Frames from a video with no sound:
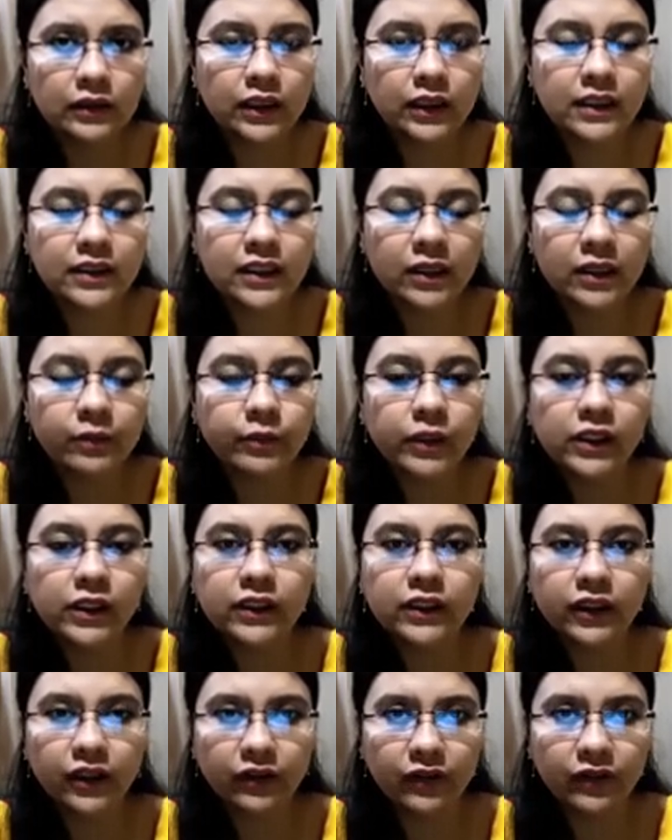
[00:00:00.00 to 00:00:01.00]
The symbol
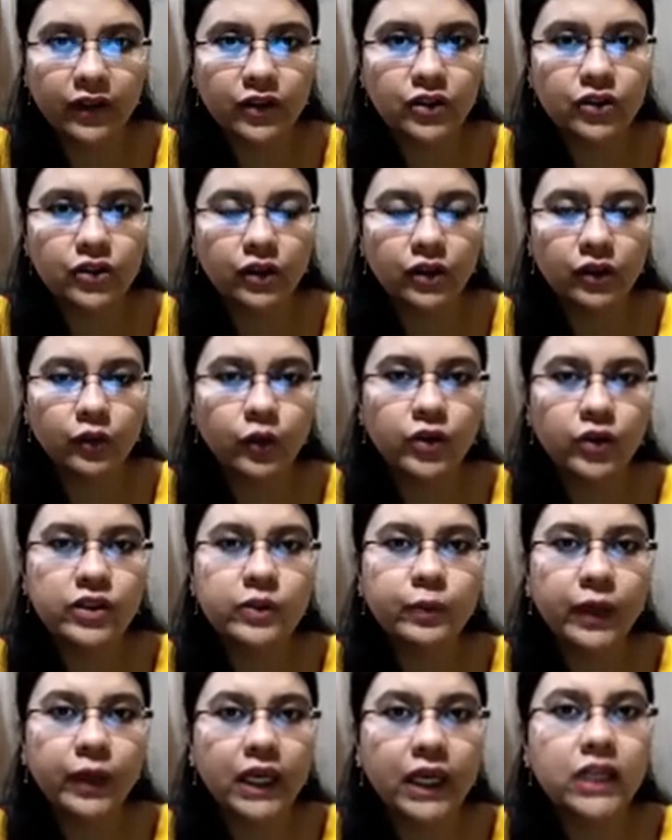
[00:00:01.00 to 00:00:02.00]
derivation
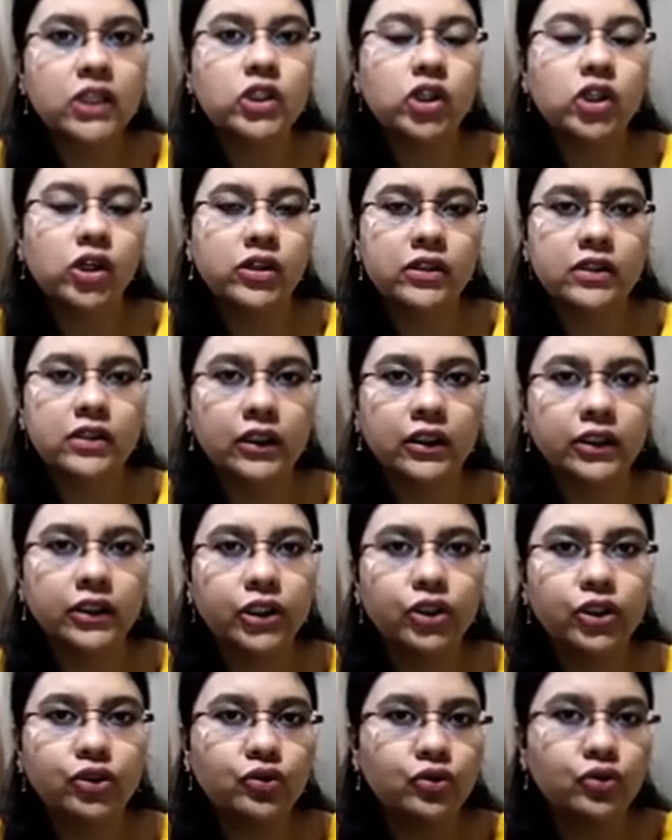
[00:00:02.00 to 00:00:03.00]
was based on
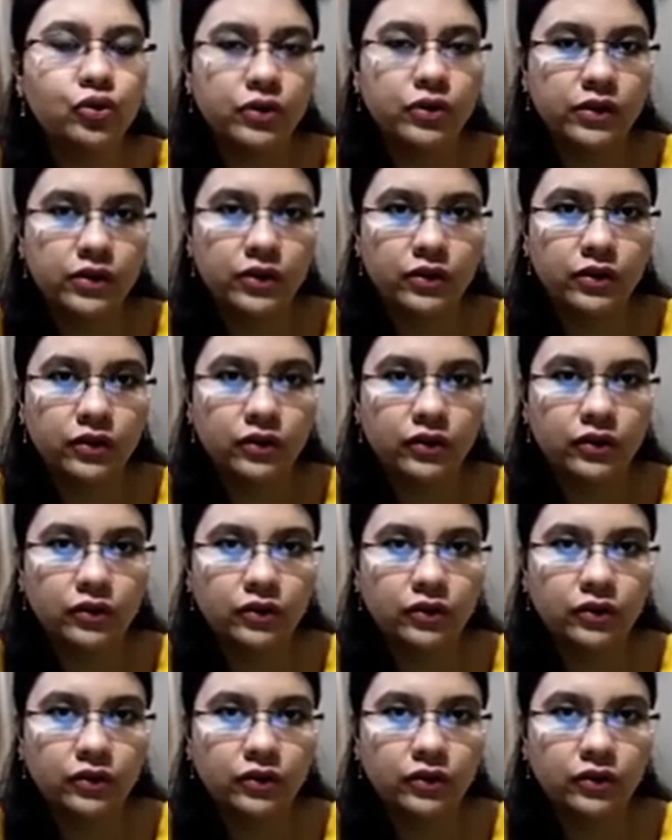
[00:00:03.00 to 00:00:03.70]
certain rules.